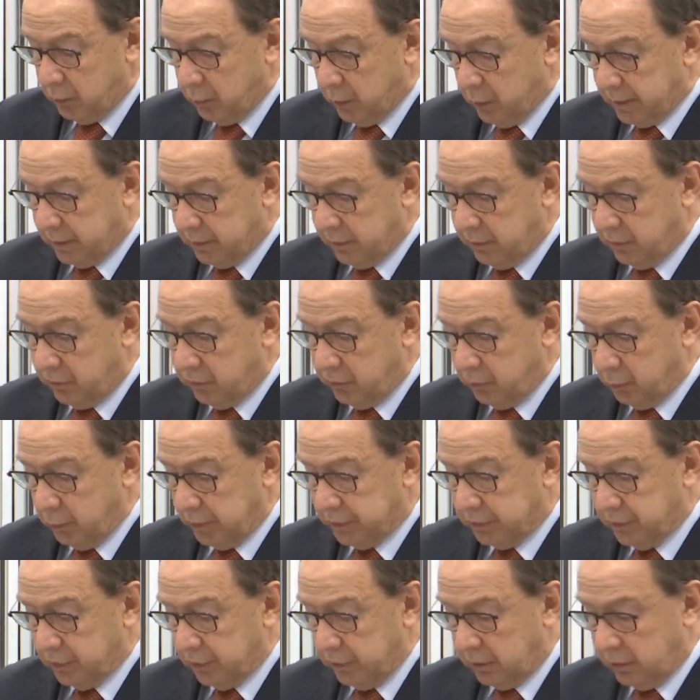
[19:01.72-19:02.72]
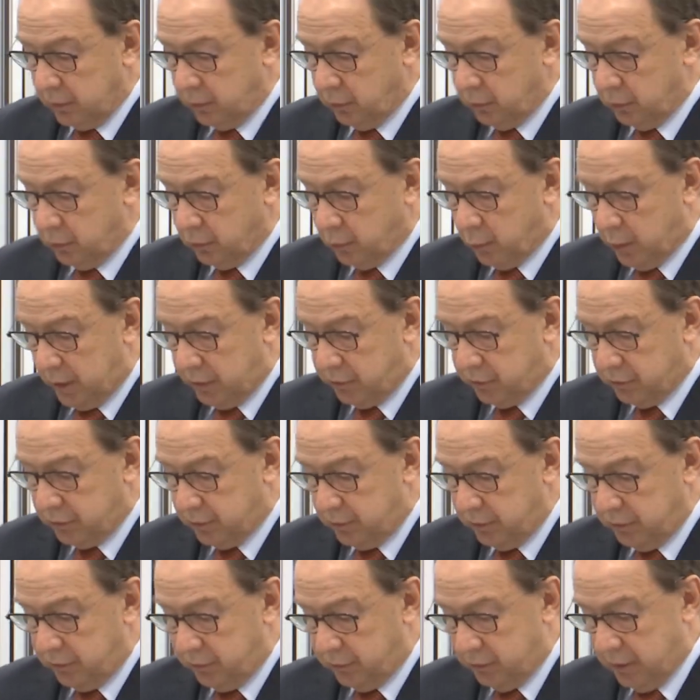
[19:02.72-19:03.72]
witness which include
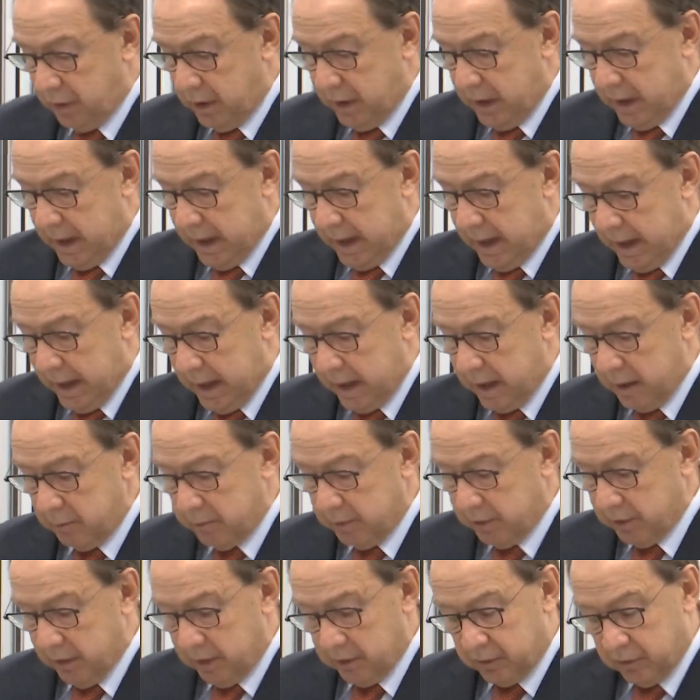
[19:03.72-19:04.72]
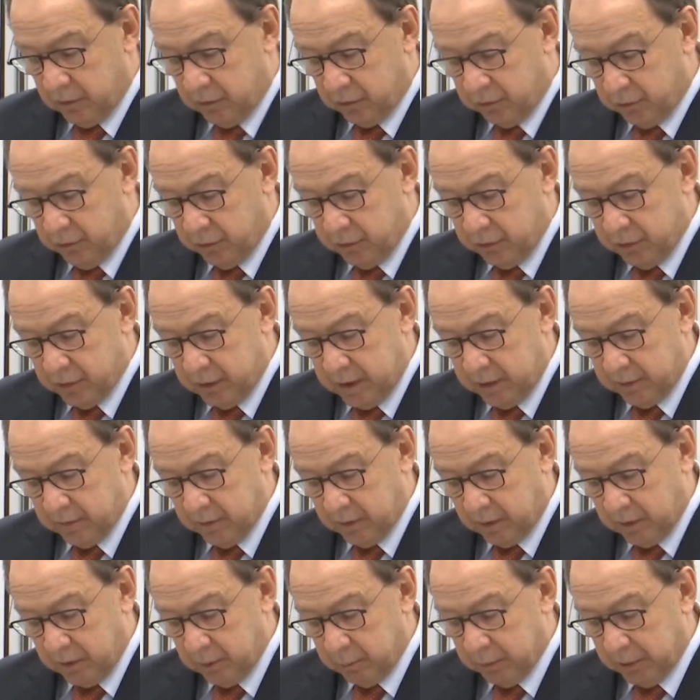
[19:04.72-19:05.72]
questions aimed at assisting
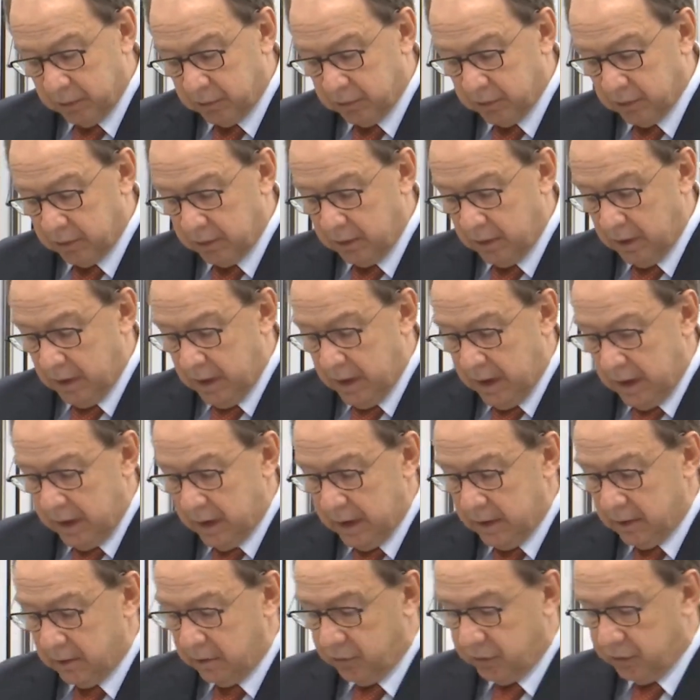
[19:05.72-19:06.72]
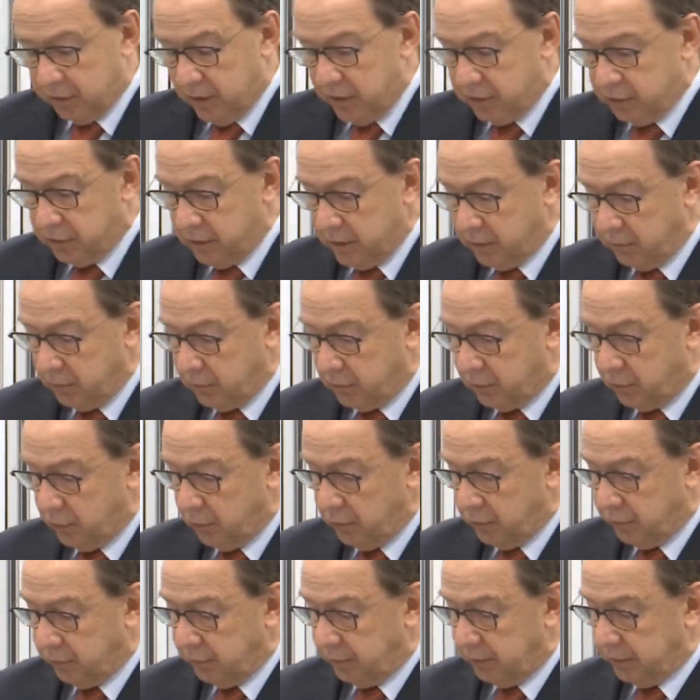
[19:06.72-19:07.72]
the Commission in assessing the
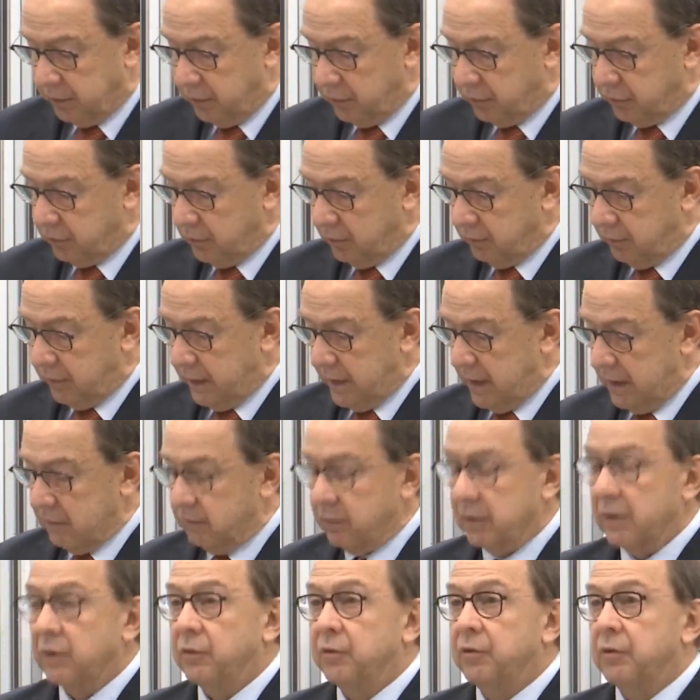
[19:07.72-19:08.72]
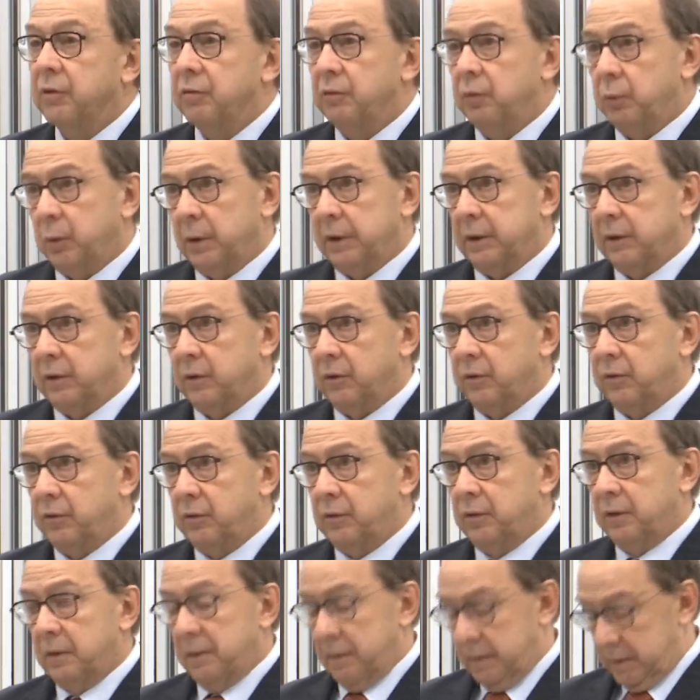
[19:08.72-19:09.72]
truthfulness of the evidence of a
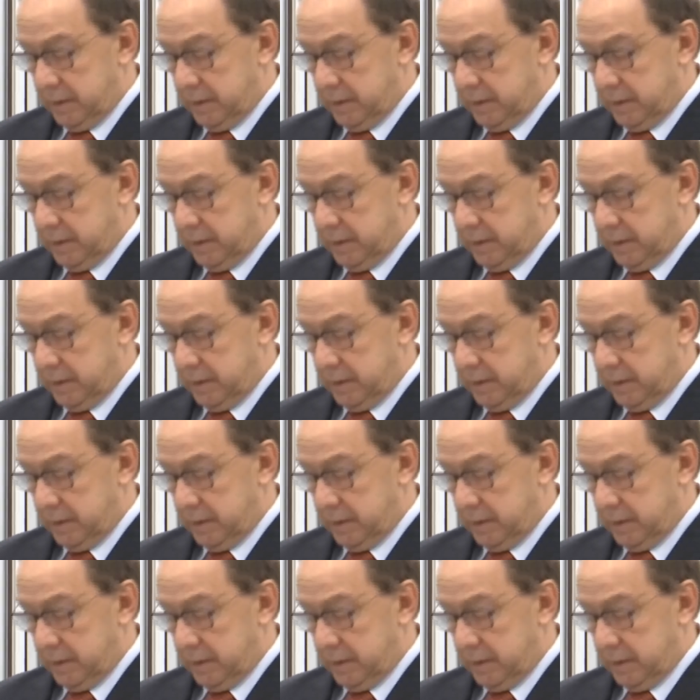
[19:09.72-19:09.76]
witness.